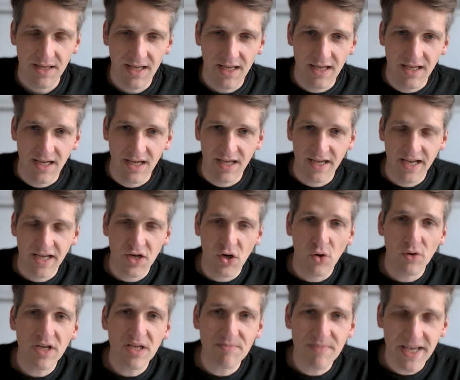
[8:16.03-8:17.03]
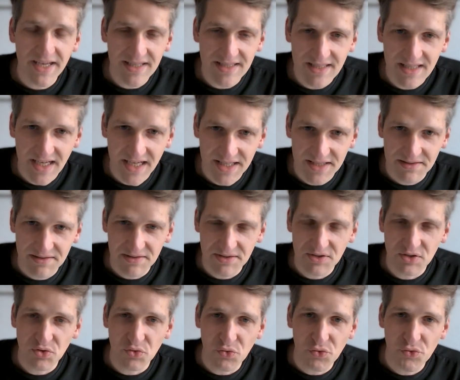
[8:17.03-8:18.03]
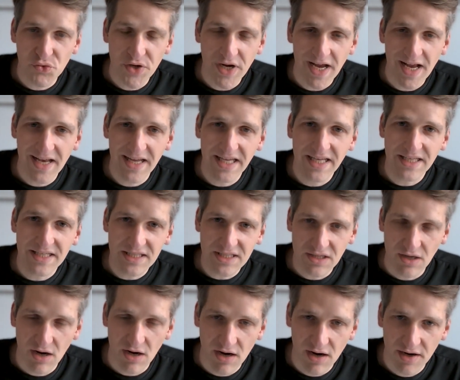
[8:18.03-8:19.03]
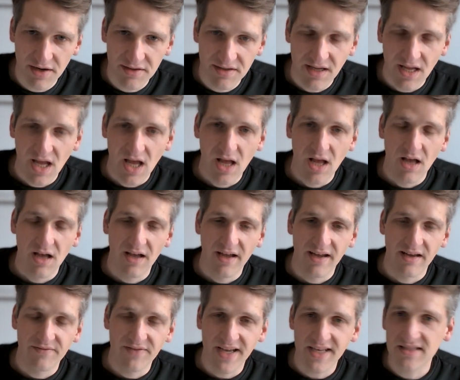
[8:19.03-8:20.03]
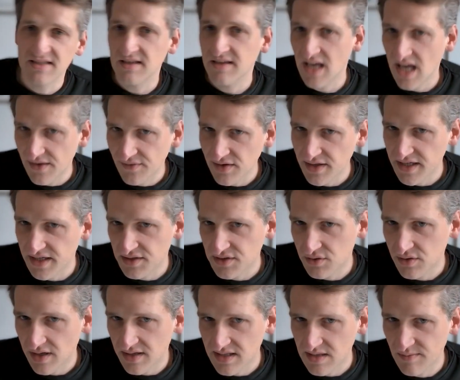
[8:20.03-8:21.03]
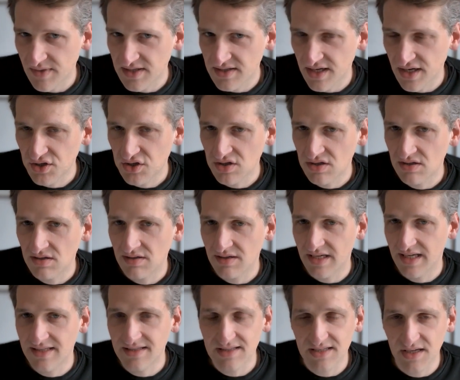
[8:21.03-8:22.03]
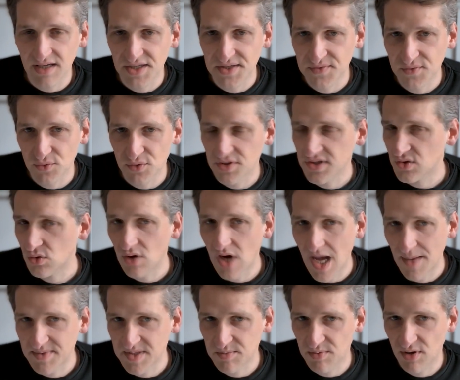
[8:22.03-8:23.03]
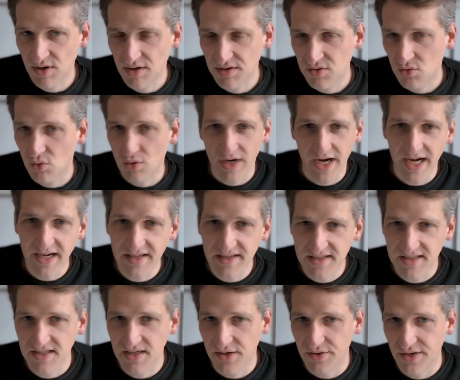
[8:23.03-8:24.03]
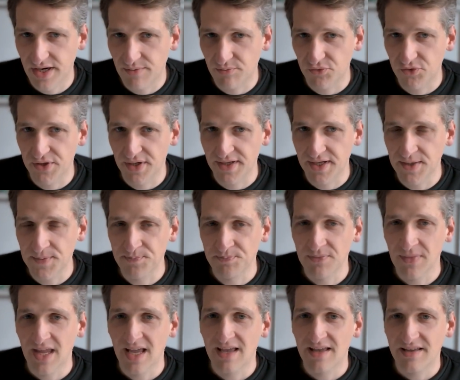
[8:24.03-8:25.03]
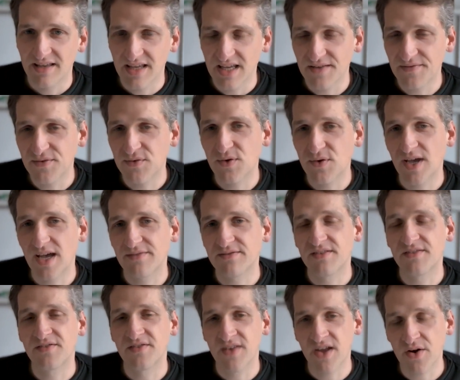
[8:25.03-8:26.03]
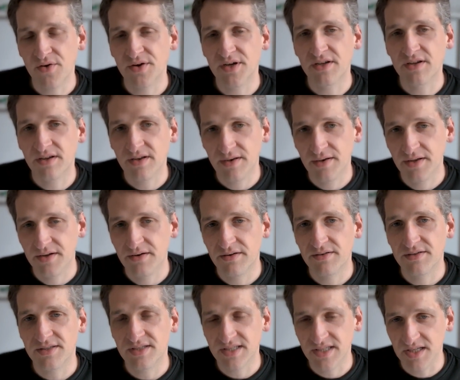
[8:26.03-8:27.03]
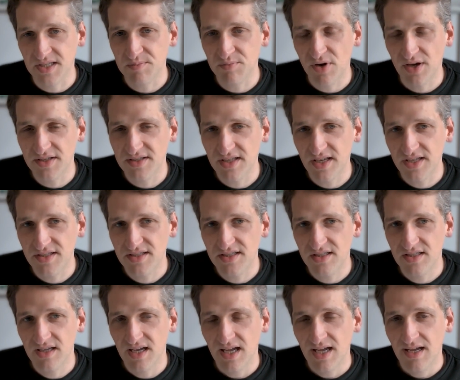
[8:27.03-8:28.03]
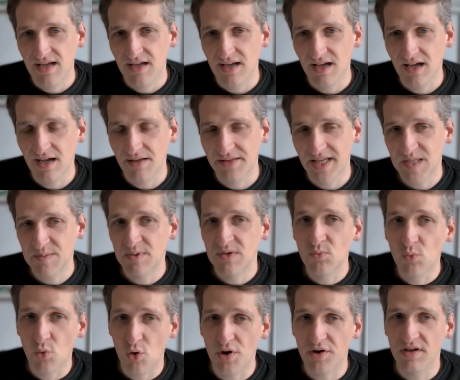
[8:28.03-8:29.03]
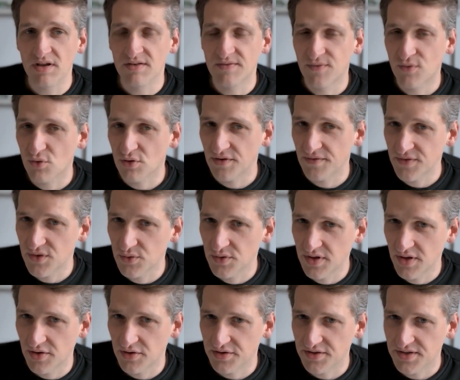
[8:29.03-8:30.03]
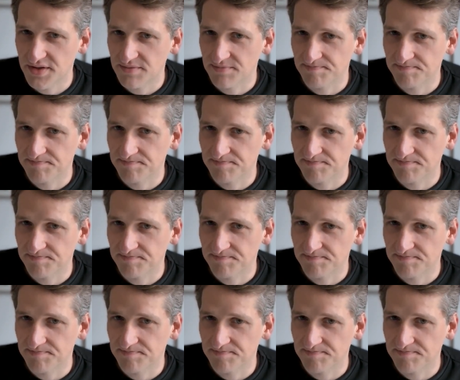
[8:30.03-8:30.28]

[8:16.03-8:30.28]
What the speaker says: It only makes sense to really start investing heavily into customization in Salesforce or HubSpot or any CRM really, if you have a very clear sales process that's been working for a few years.